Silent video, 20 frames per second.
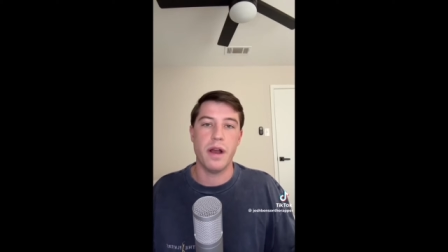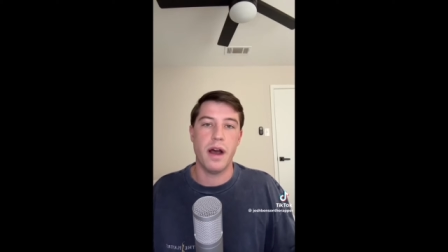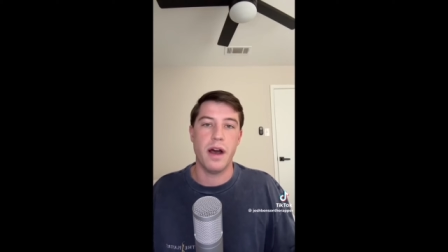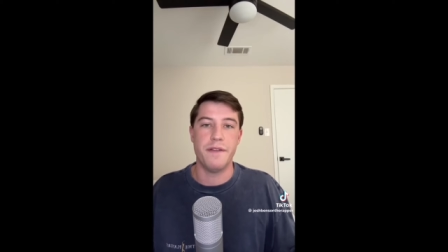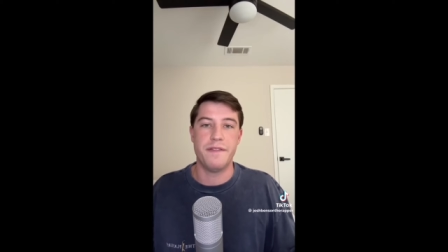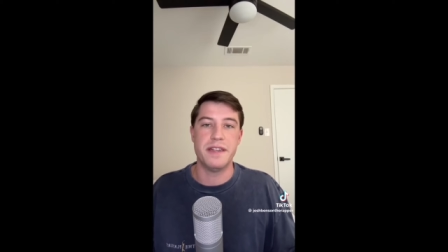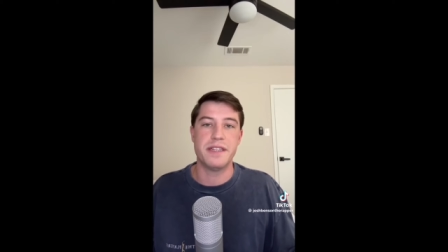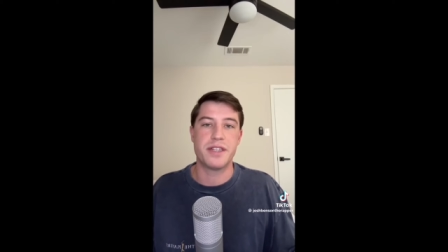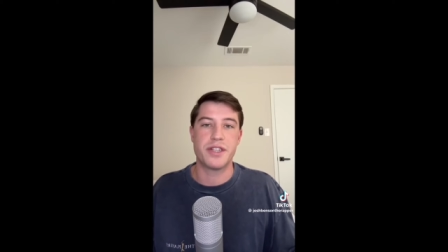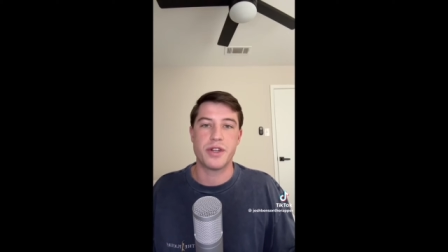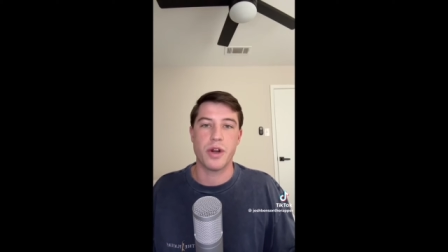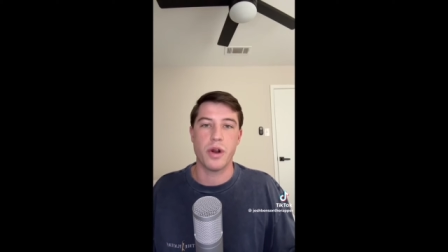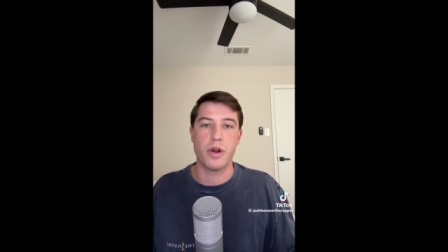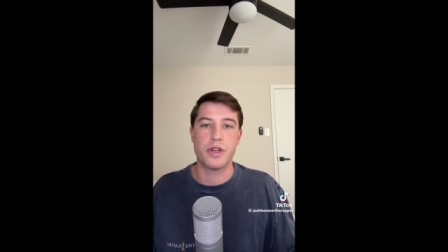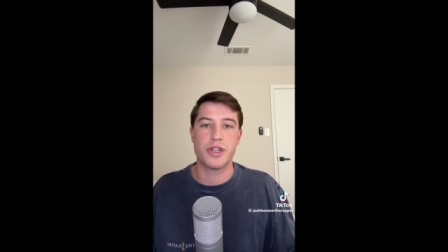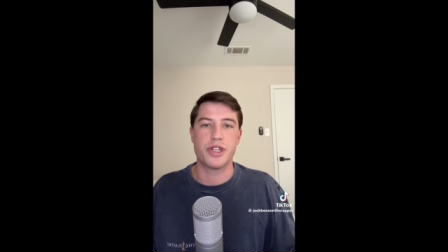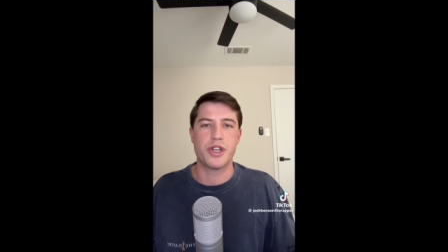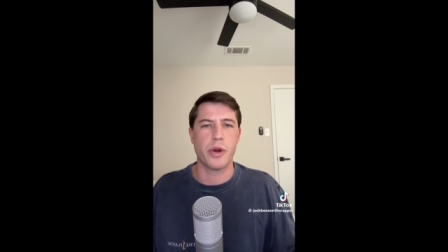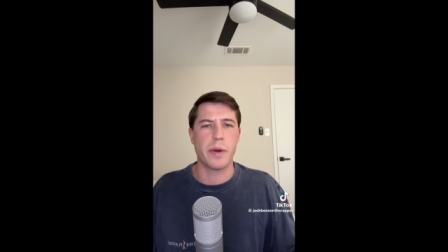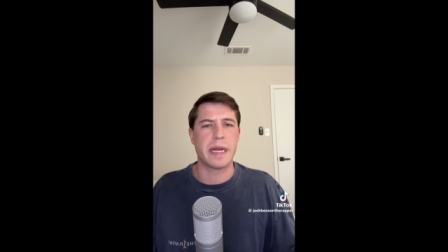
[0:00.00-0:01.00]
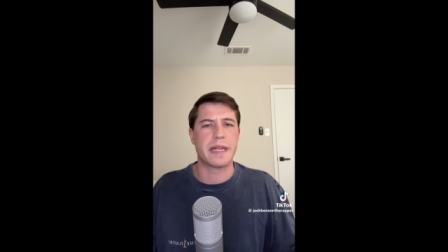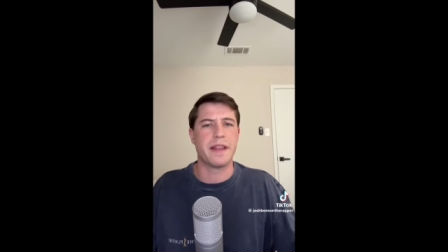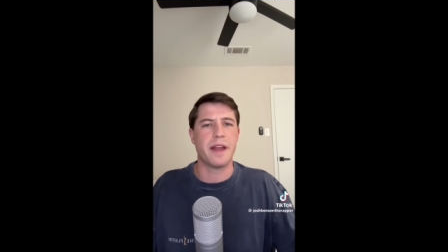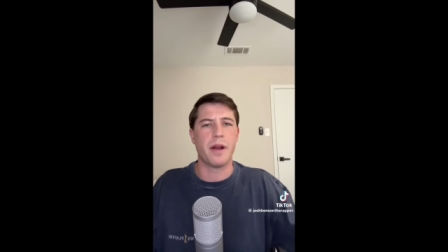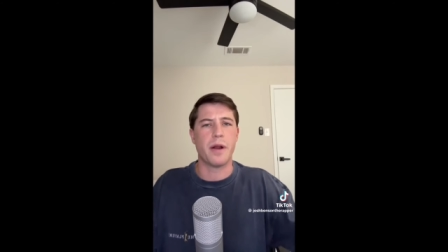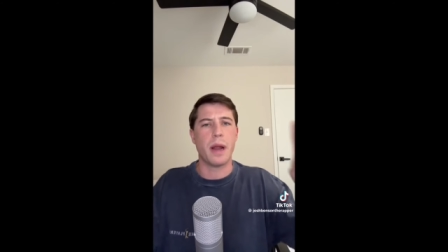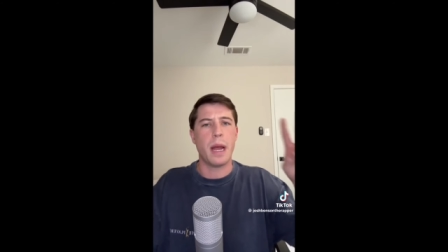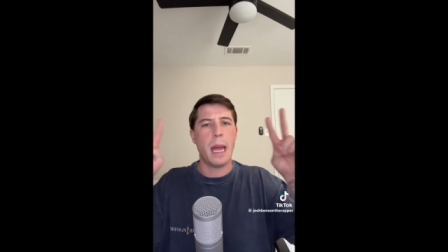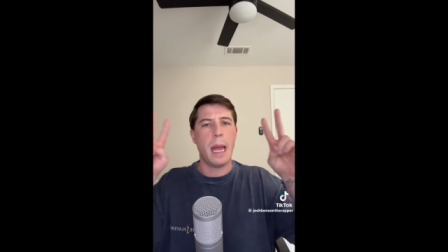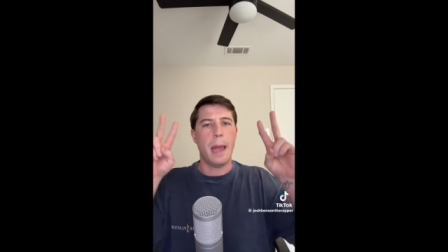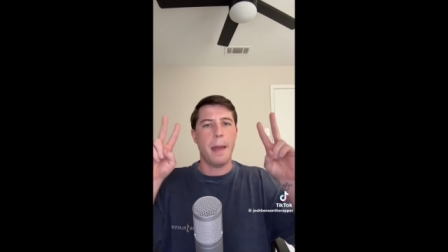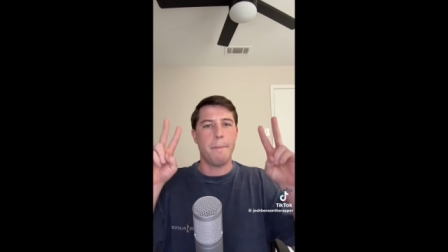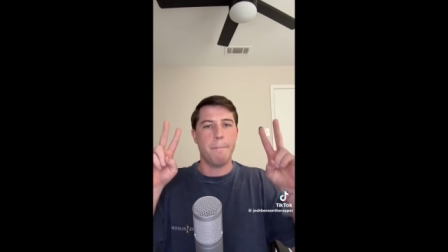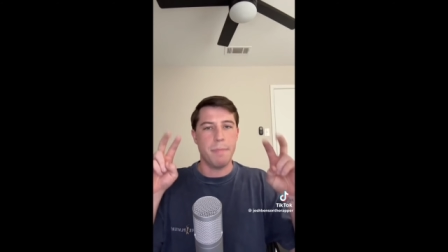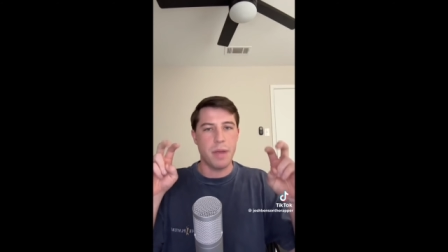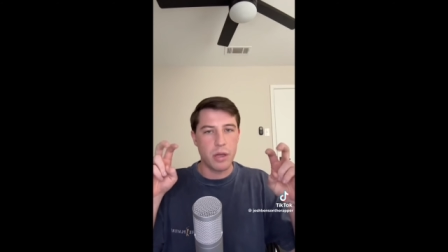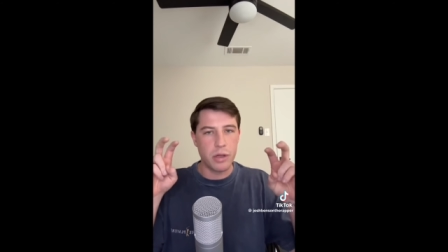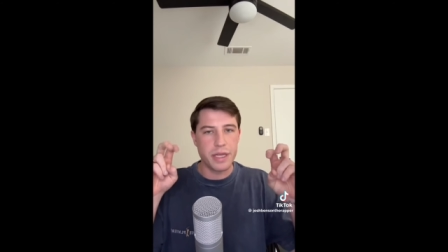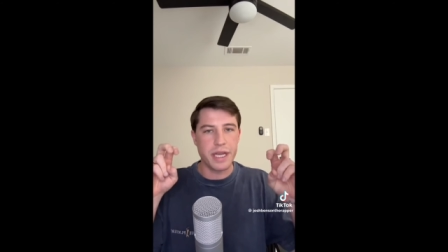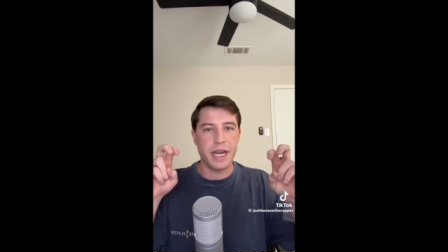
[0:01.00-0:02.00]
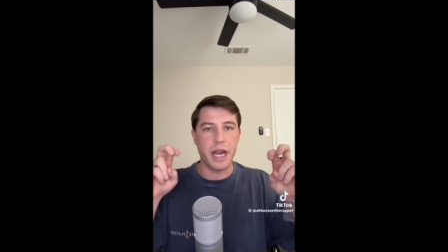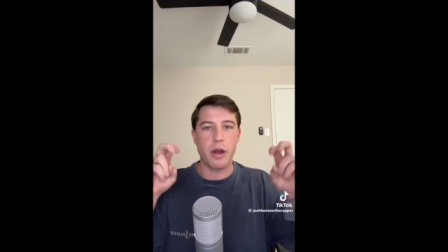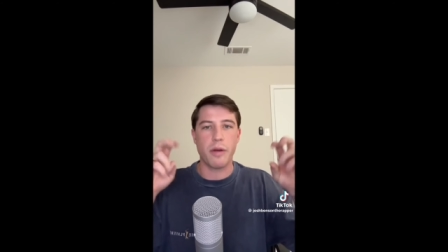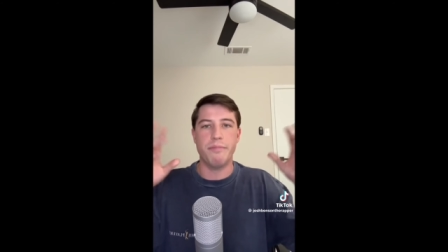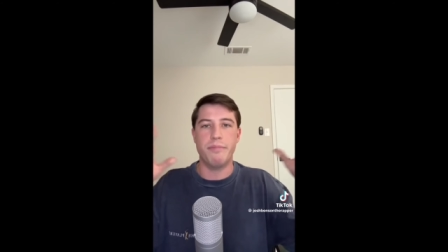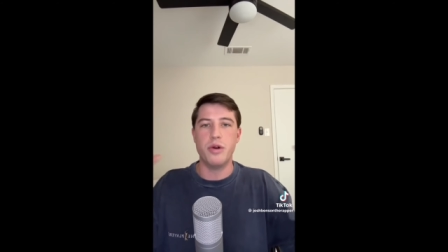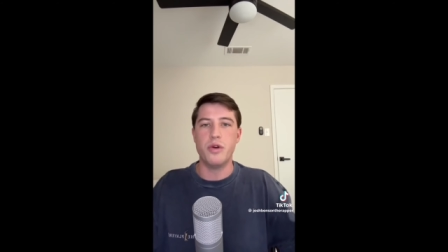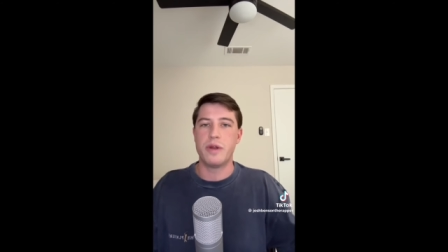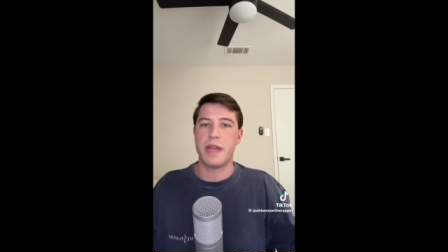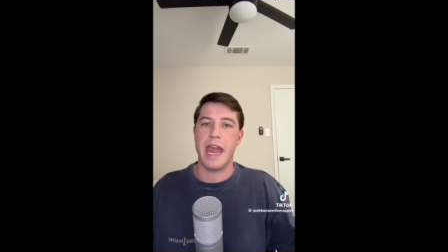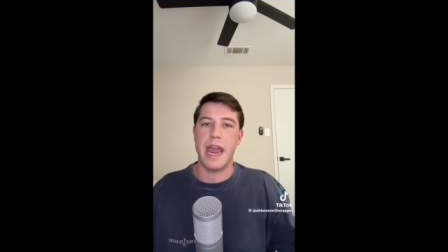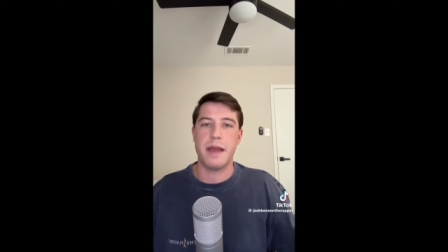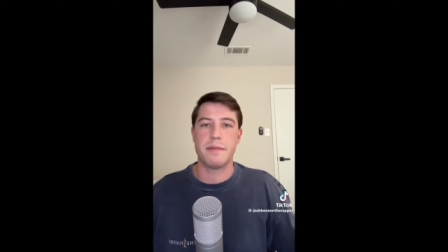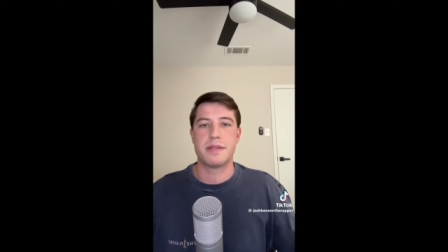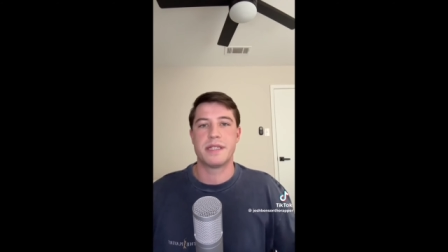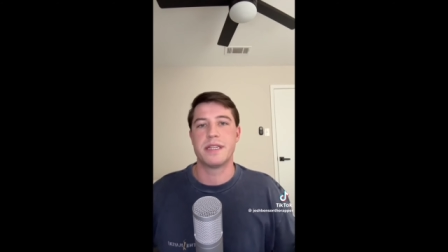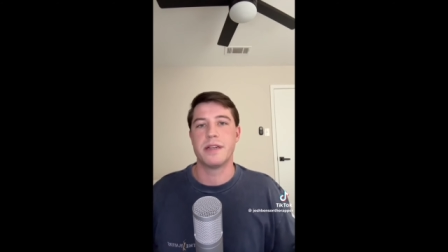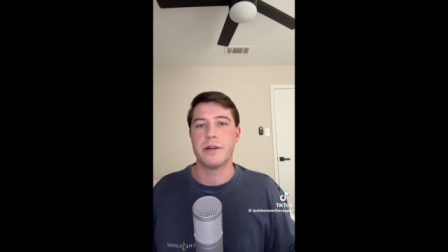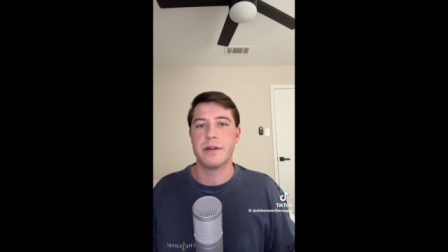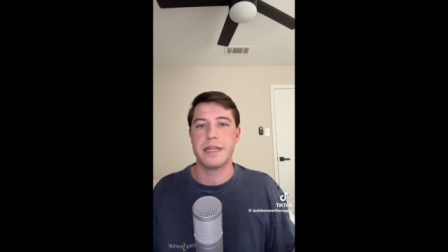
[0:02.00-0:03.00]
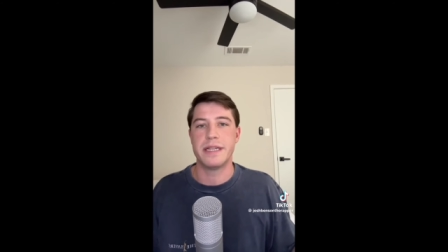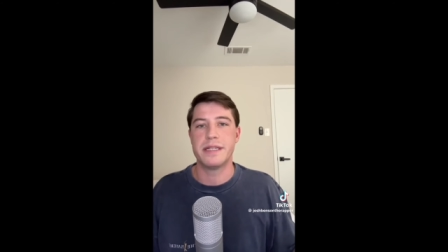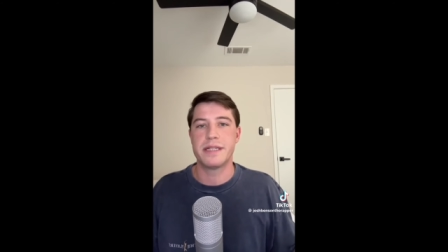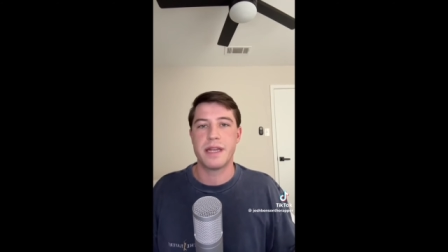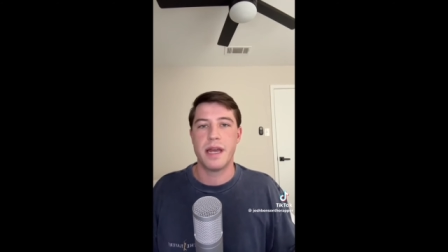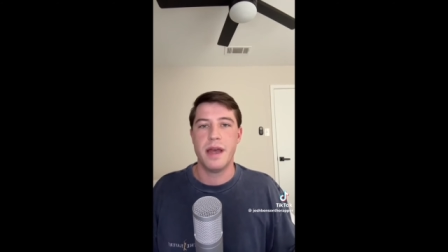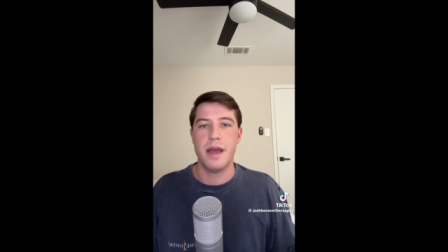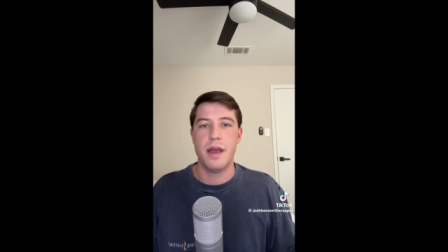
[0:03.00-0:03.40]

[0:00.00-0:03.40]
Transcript: of his church during their Millionaire Boot Camp series,